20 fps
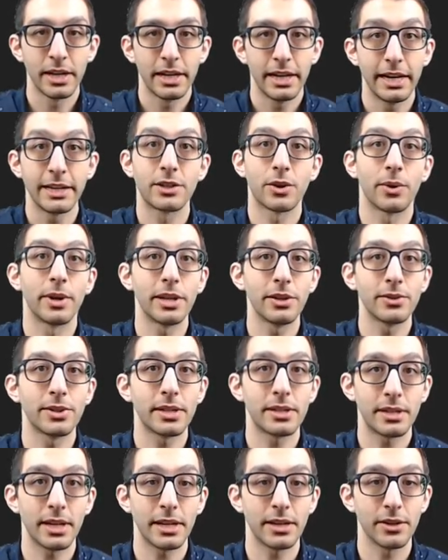is going to use a
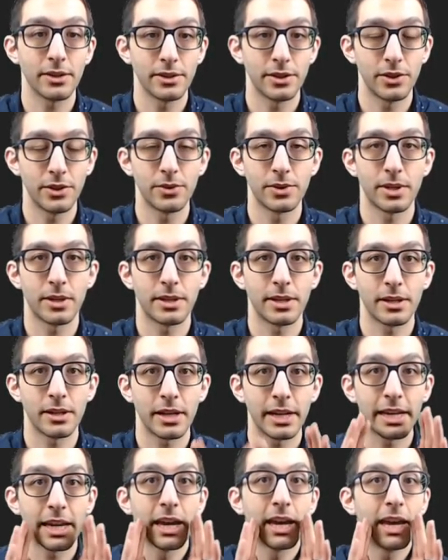signal to do something
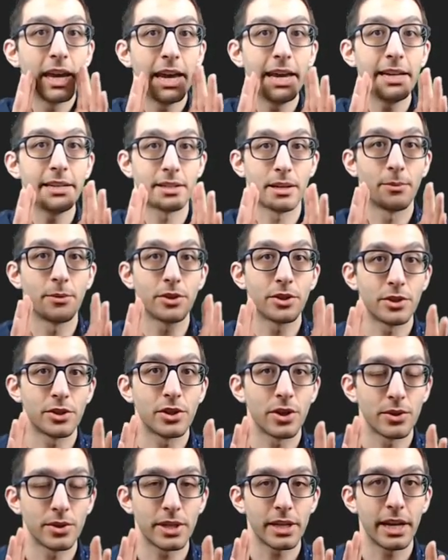like, hey, someone just
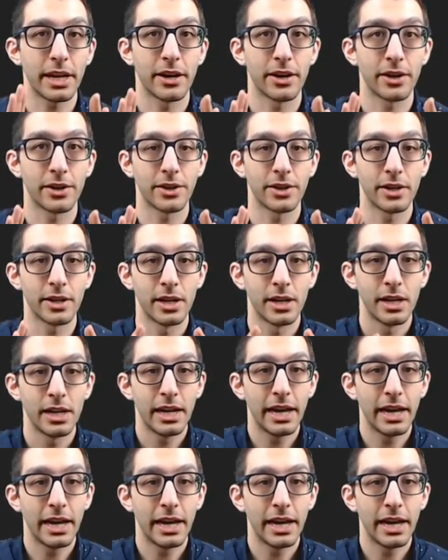chose a character,